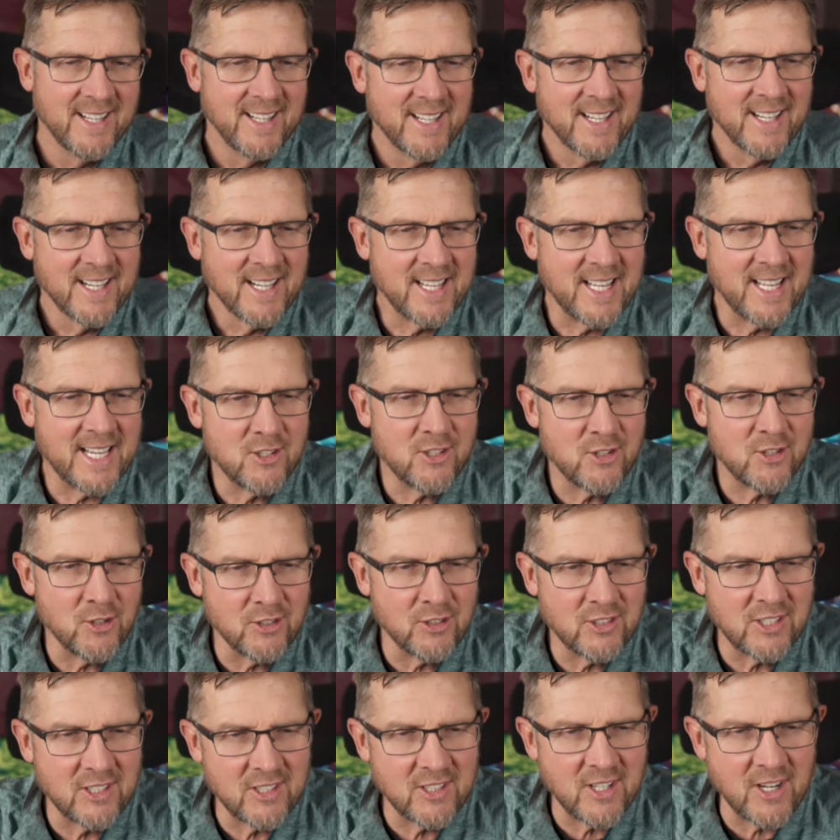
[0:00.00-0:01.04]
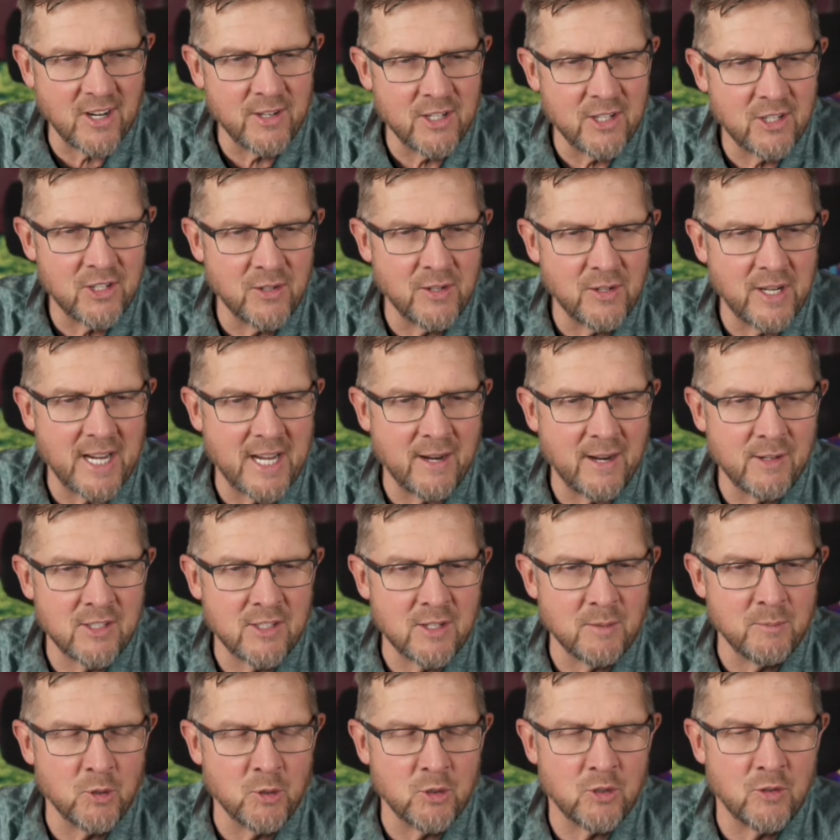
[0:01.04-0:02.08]
Clayton Short says our issue now is
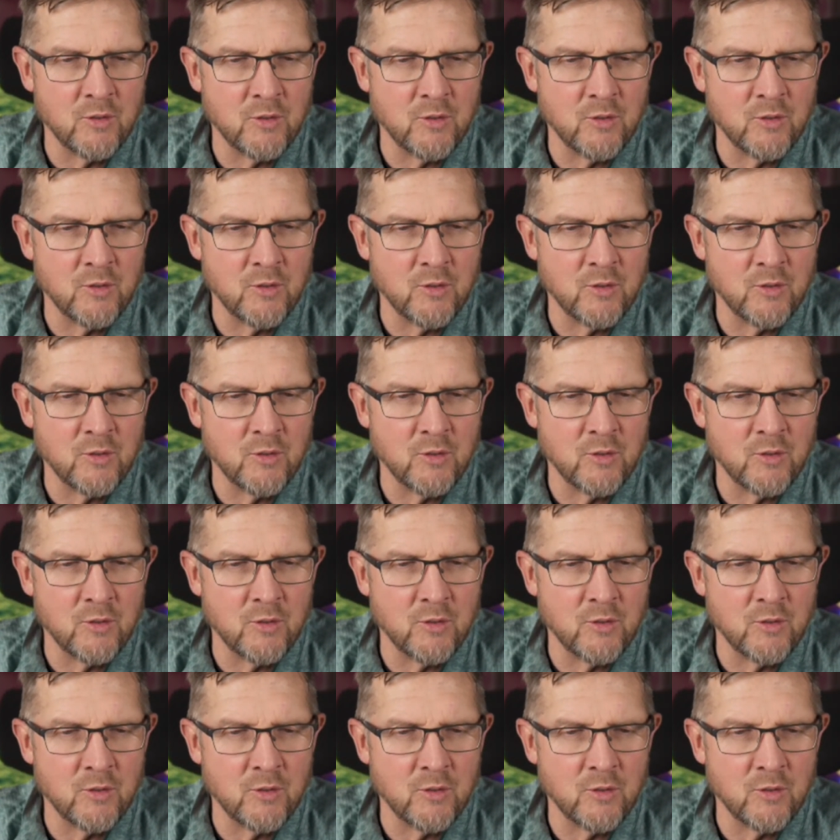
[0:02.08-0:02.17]
that much of the